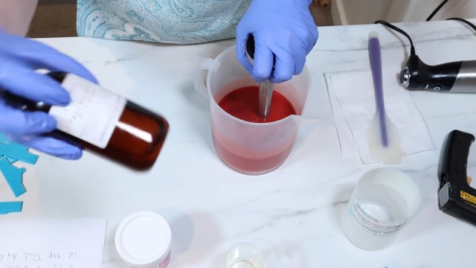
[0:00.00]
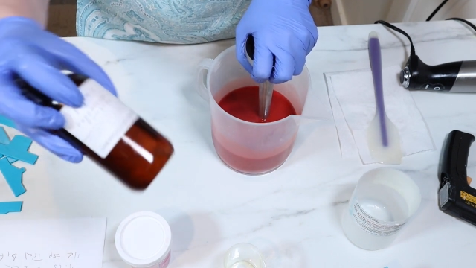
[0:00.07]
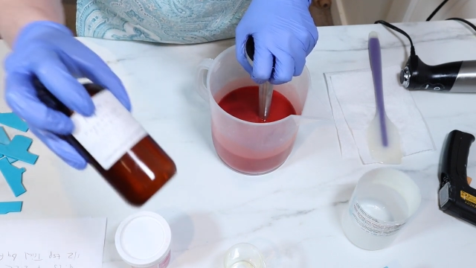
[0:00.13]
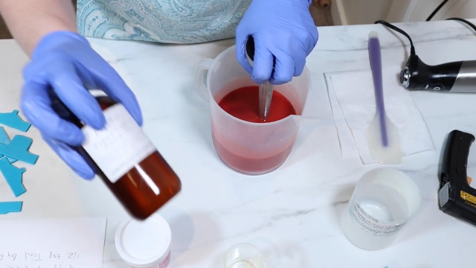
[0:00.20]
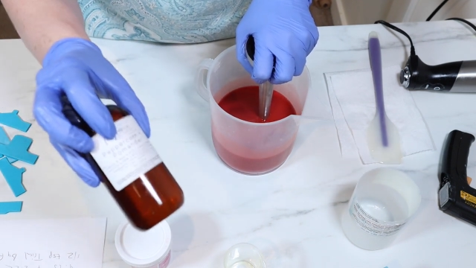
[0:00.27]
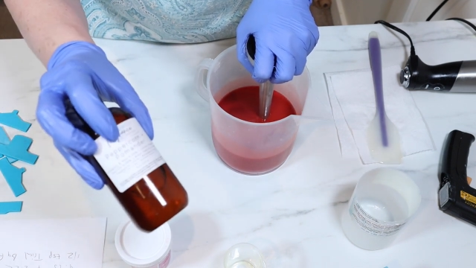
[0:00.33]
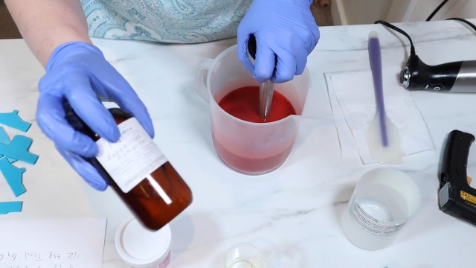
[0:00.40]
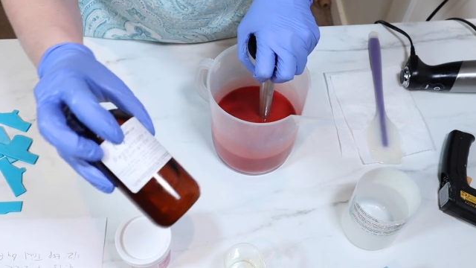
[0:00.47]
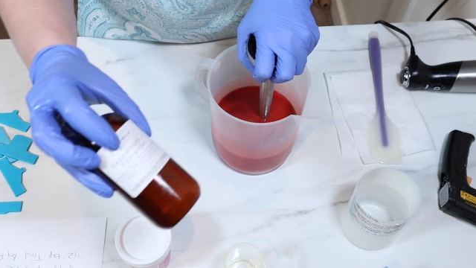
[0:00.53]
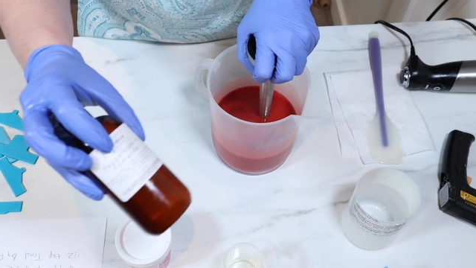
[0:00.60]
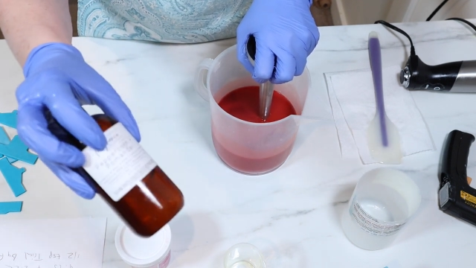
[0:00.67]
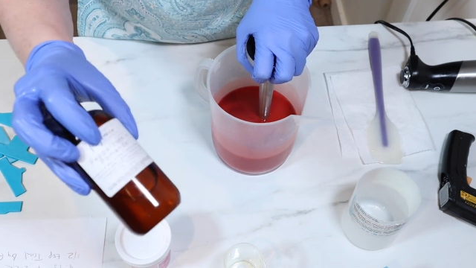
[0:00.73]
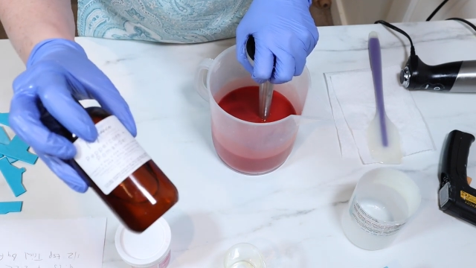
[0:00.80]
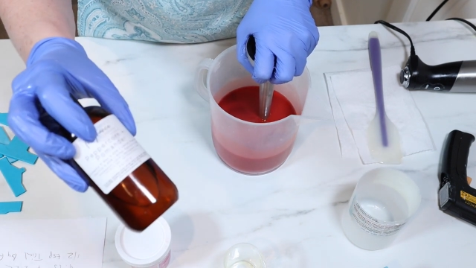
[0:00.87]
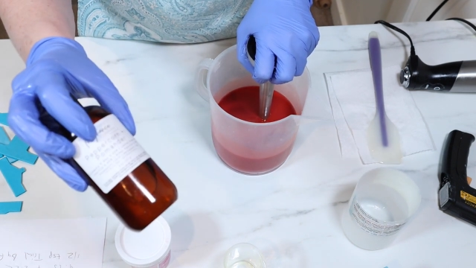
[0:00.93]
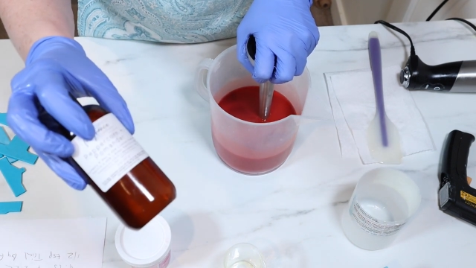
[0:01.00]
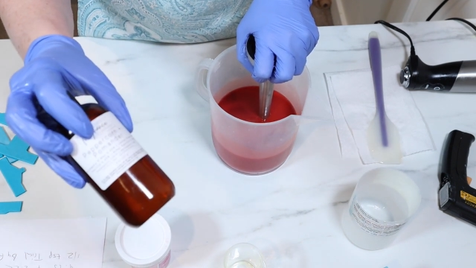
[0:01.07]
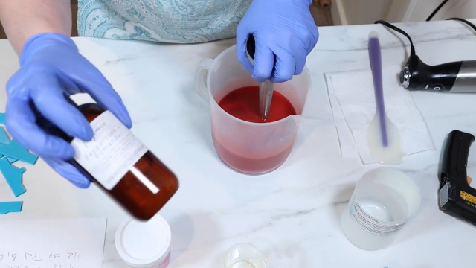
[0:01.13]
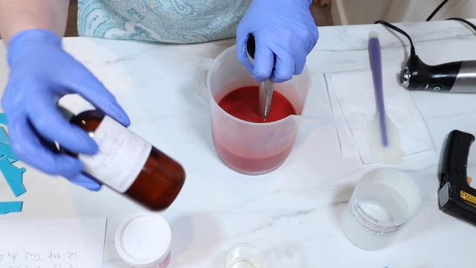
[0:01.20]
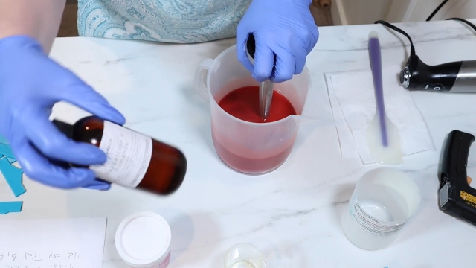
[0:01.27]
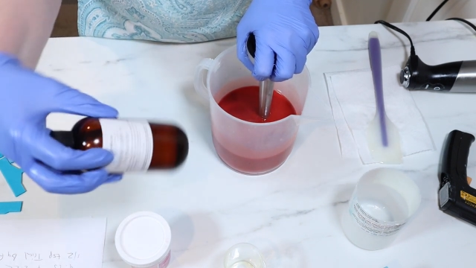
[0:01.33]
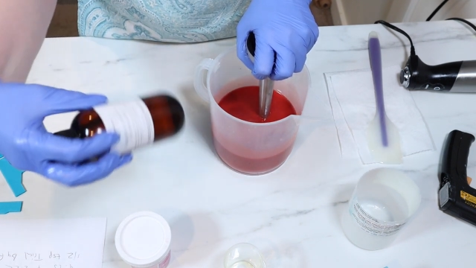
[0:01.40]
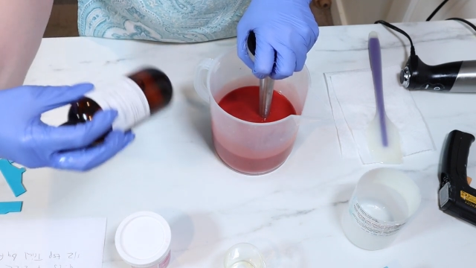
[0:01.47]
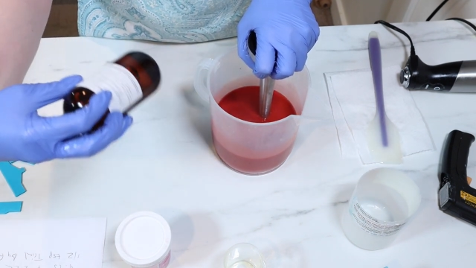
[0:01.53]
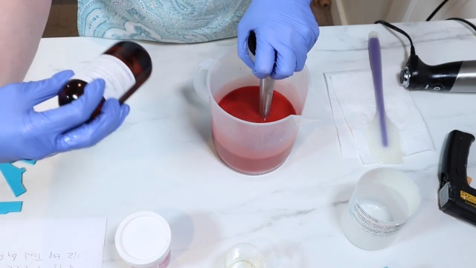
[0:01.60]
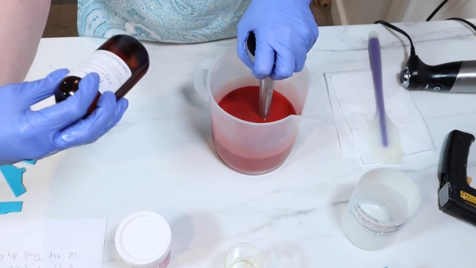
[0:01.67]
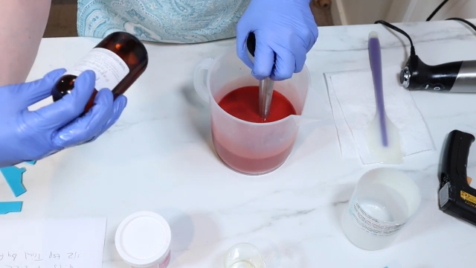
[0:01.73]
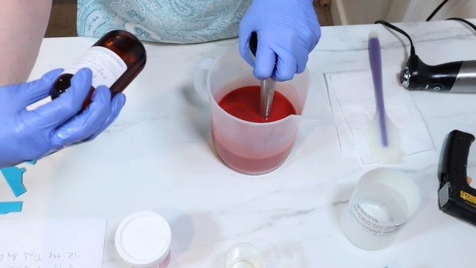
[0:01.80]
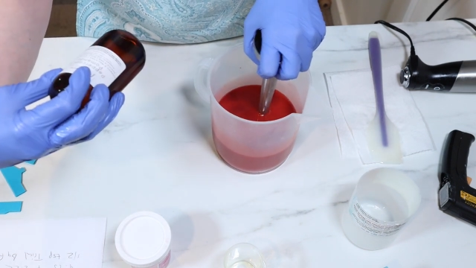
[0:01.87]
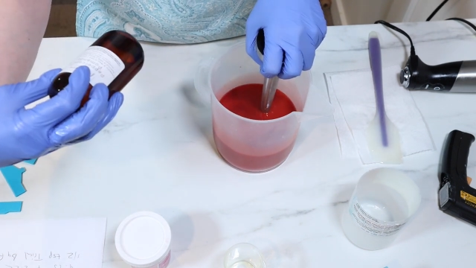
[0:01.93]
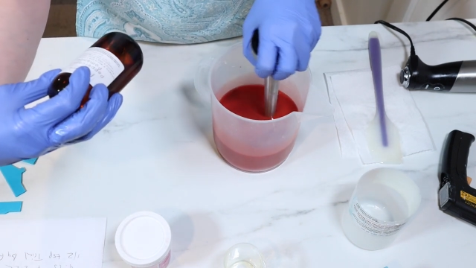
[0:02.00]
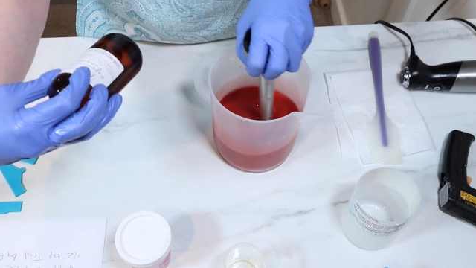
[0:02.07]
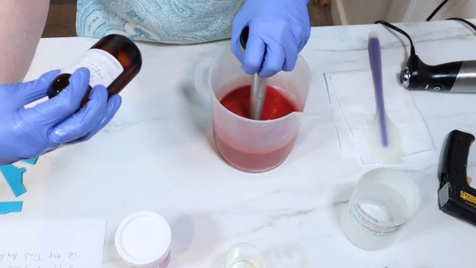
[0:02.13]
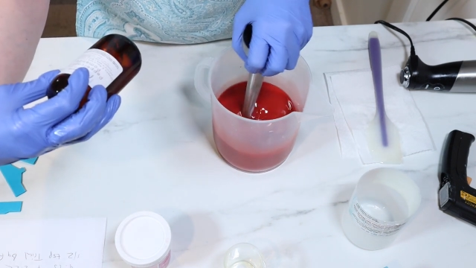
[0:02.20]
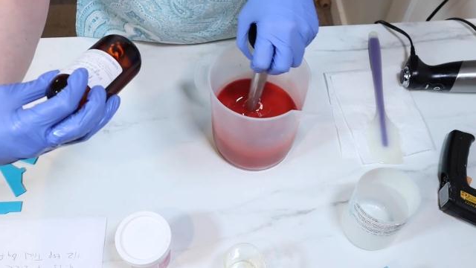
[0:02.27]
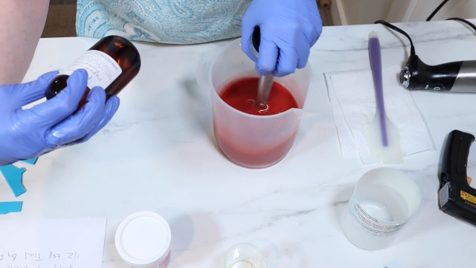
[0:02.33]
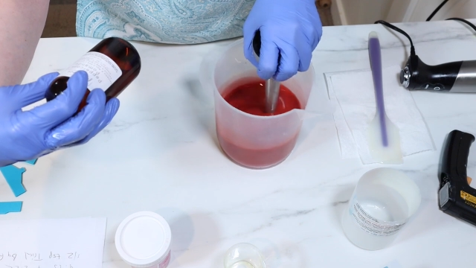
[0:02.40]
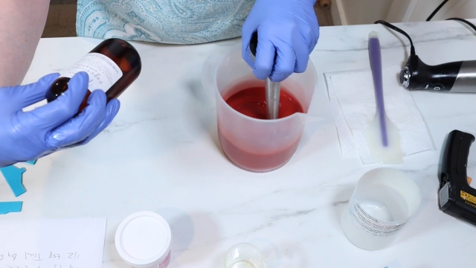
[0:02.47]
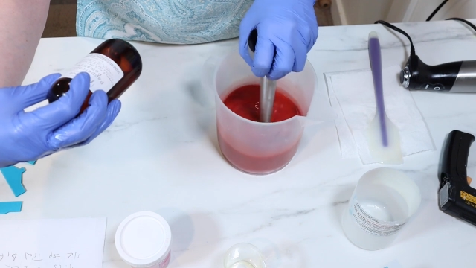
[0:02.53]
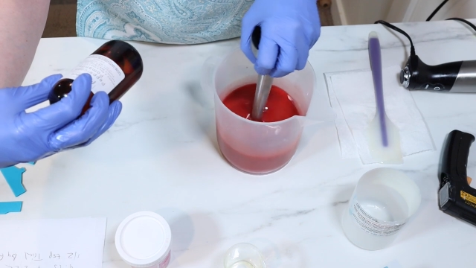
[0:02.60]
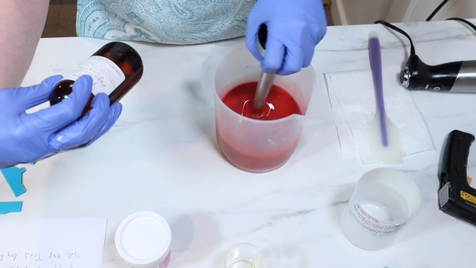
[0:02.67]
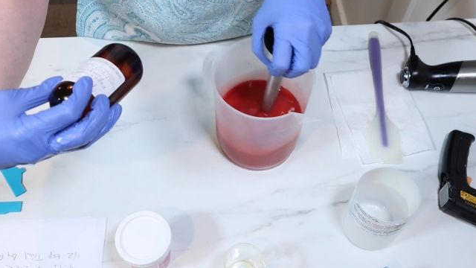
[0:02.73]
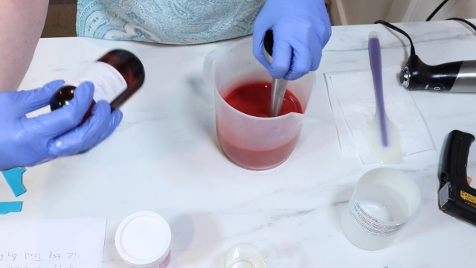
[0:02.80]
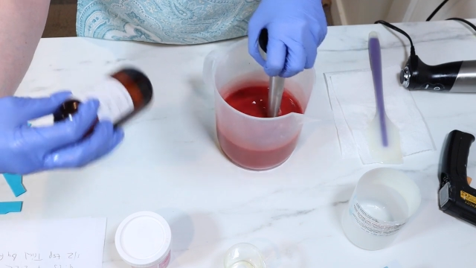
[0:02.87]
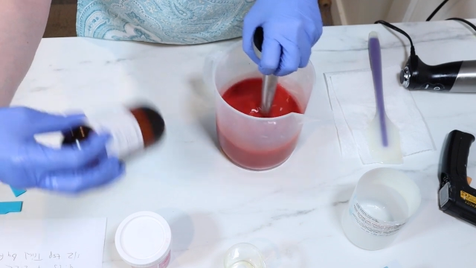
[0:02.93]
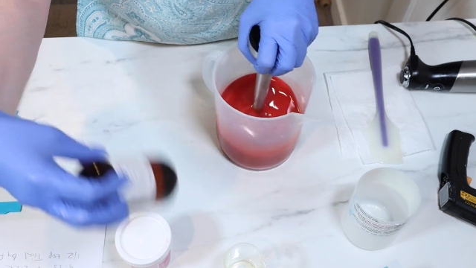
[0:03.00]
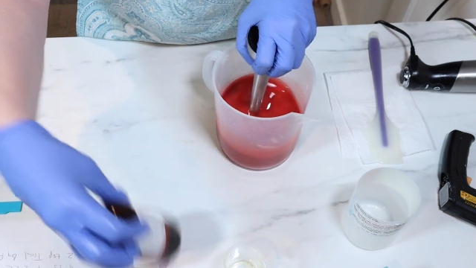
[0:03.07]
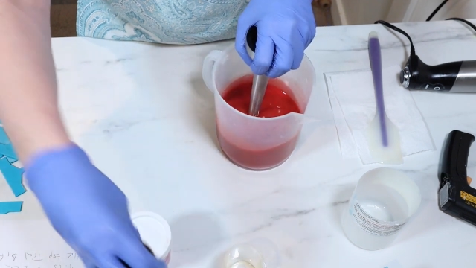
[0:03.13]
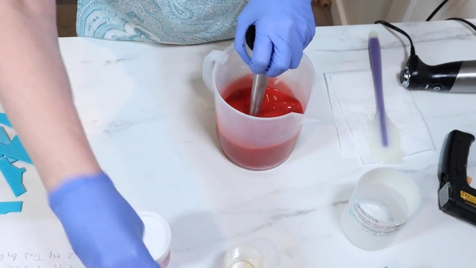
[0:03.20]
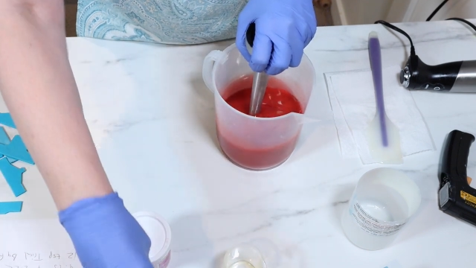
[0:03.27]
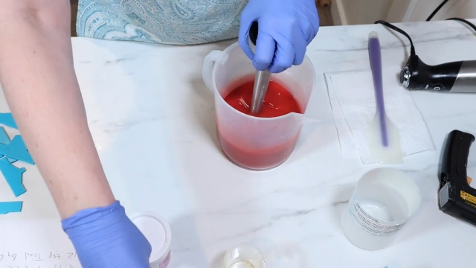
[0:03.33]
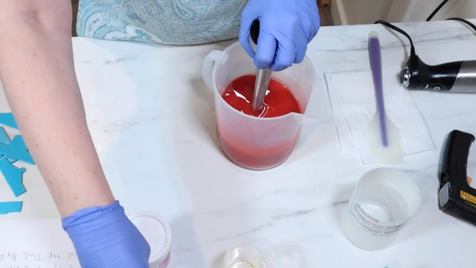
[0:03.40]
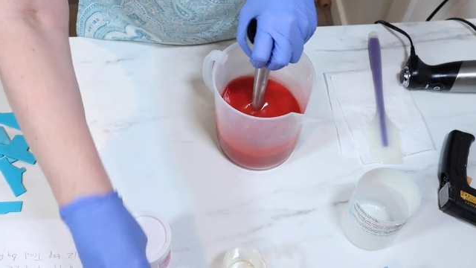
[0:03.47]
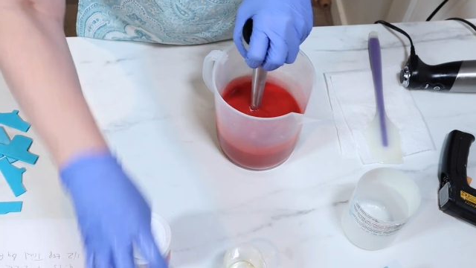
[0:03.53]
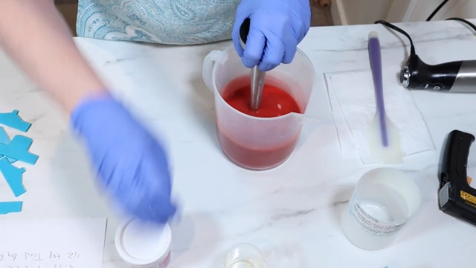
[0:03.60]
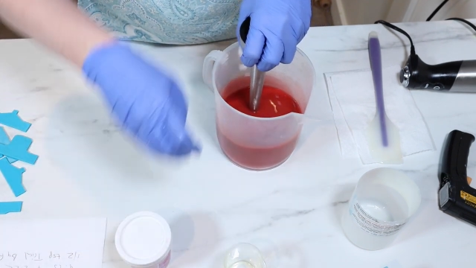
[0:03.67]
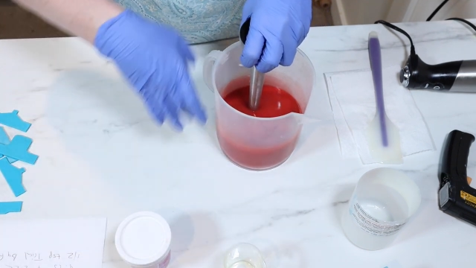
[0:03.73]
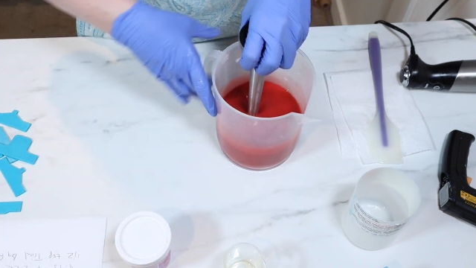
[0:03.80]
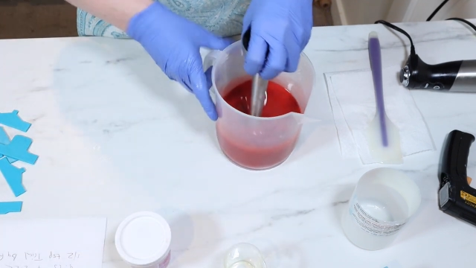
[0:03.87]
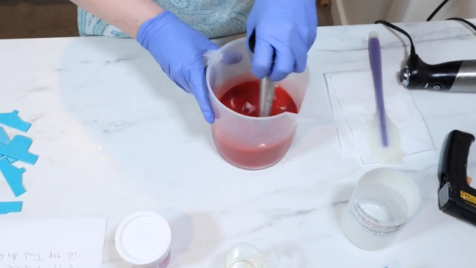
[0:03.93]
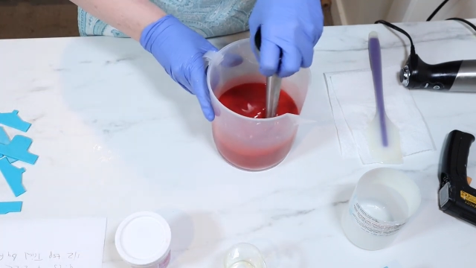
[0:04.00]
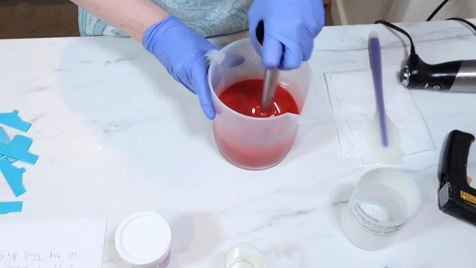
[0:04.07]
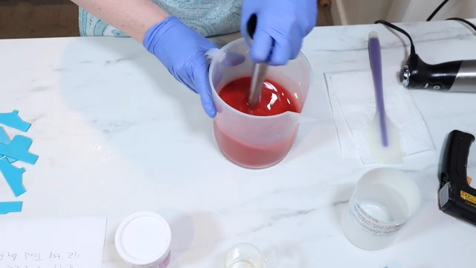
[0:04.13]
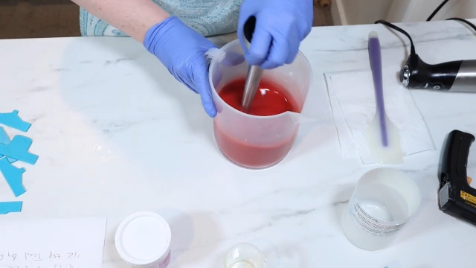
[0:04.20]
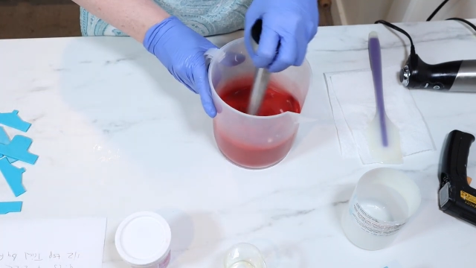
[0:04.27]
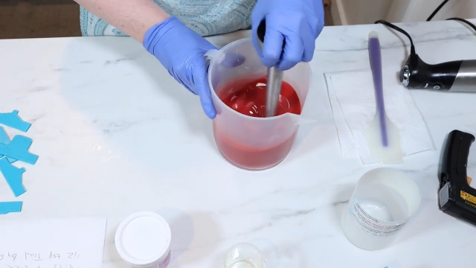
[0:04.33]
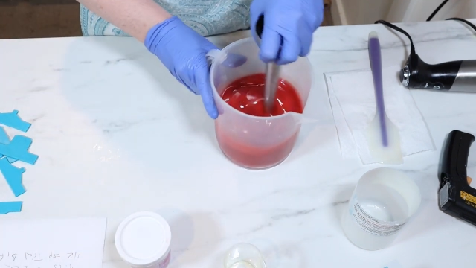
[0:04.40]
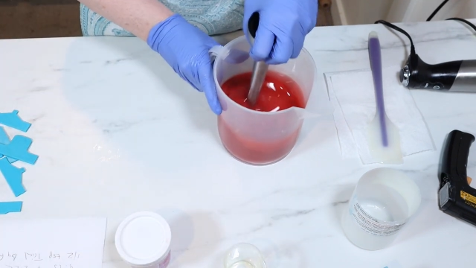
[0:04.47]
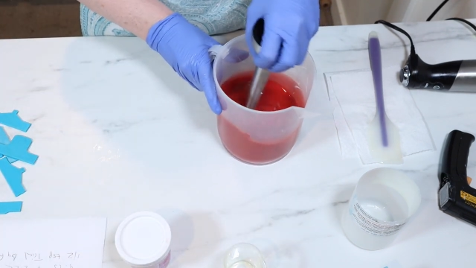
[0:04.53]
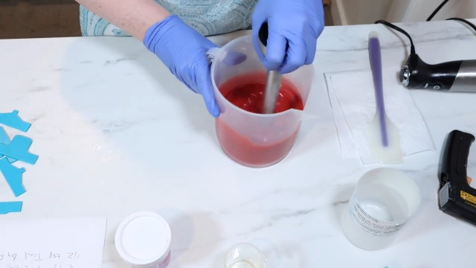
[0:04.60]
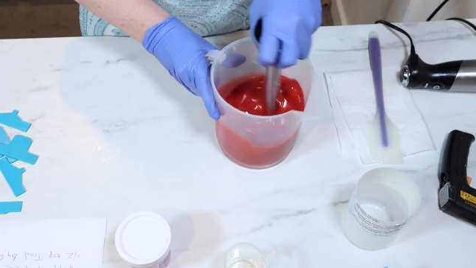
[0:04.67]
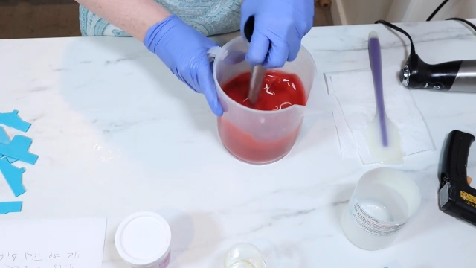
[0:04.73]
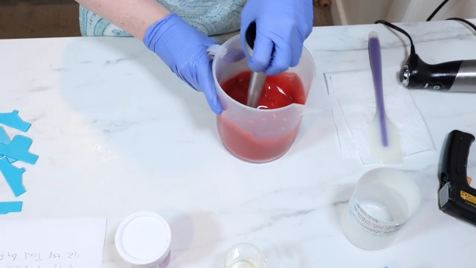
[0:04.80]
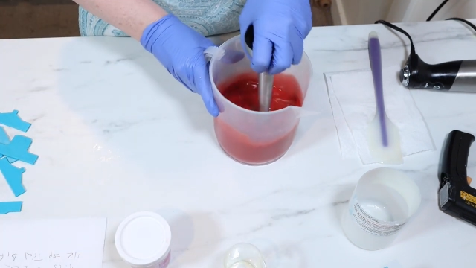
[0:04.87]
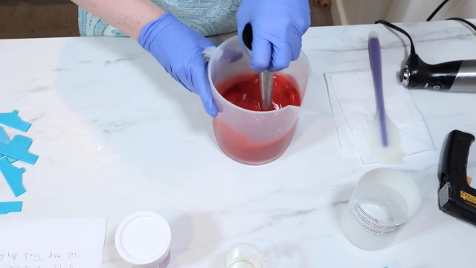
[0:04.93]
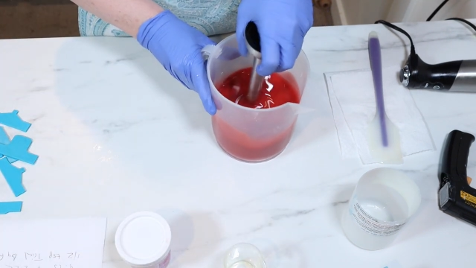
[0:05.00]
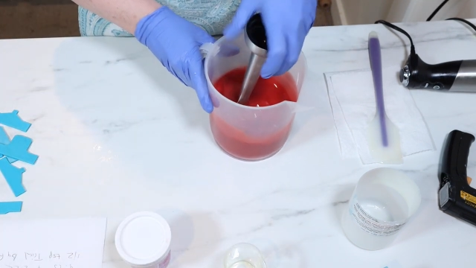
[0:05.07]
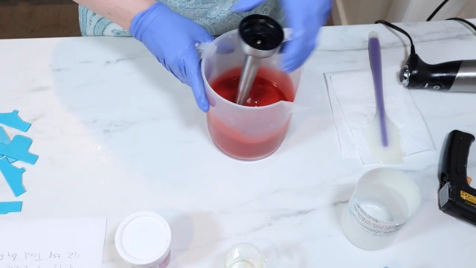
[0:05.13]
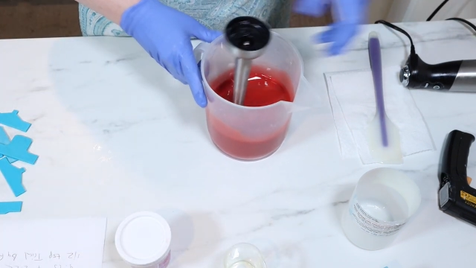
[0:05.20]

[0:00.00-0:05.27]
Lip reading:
[unreadable: no face in view]